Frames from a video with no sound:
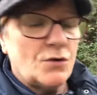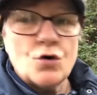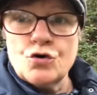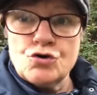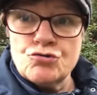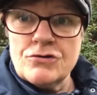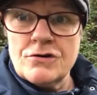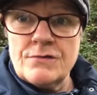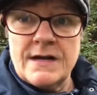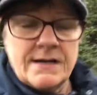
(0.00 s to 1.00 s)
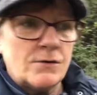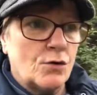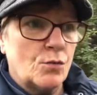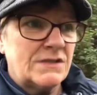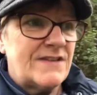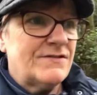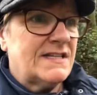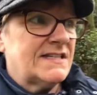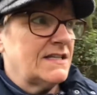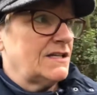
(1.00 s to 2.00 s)
or drawing, or whatever
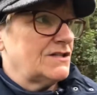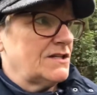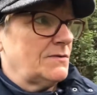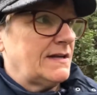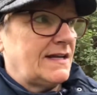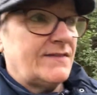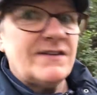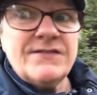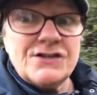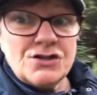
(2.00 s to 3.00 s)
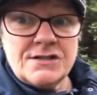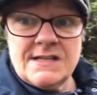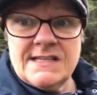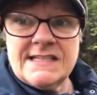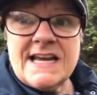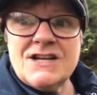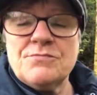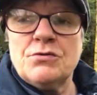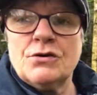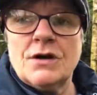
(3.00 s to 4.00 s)
it is that you're doing, even if it's just in a
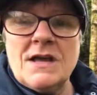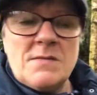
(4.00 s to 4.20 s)
sketchbook,